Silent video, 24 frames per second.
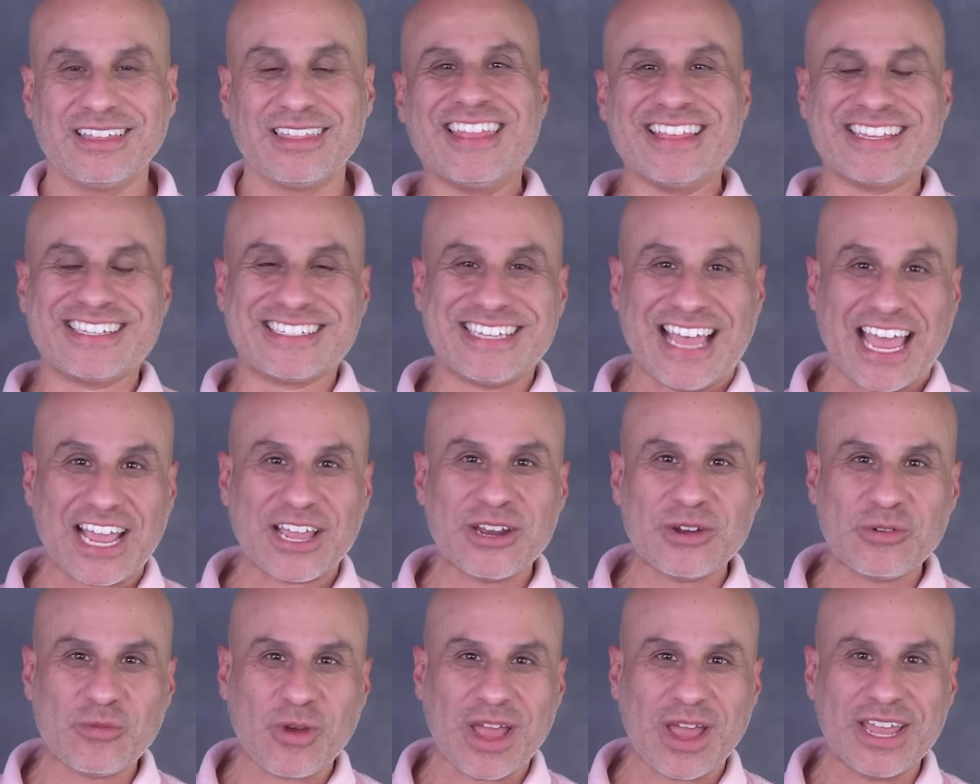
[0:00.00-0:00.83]
The
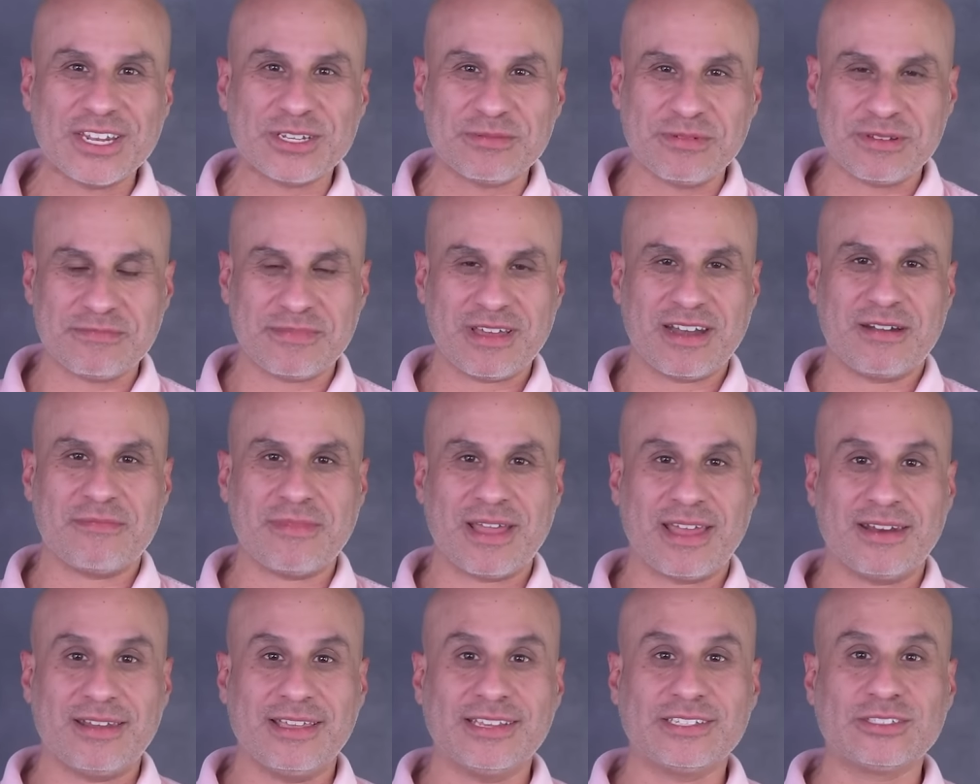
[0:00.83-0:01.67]
second way to meet better
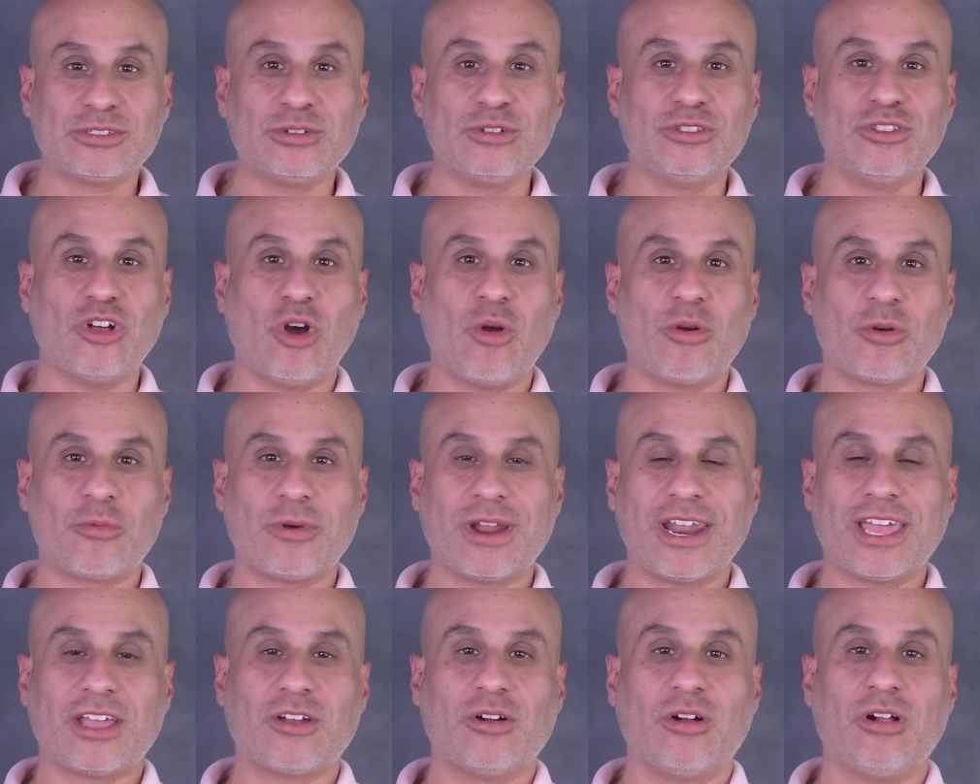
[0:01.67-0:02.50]
men is to lower
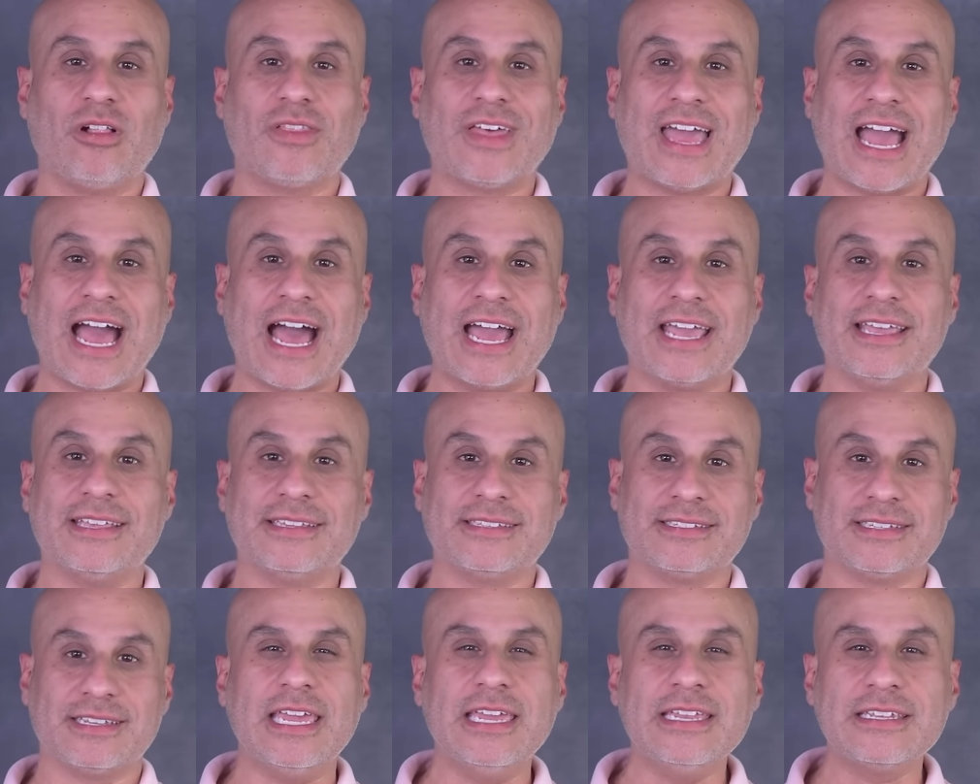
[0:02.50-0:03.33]
what I call the
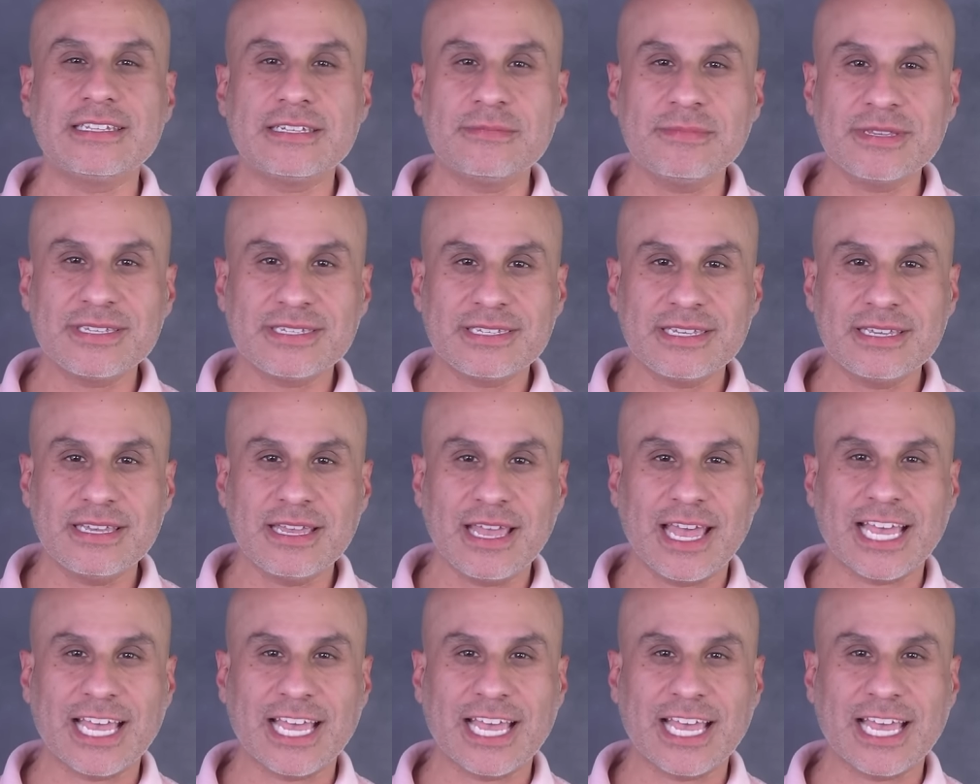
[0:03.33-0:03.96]
IEC intimacy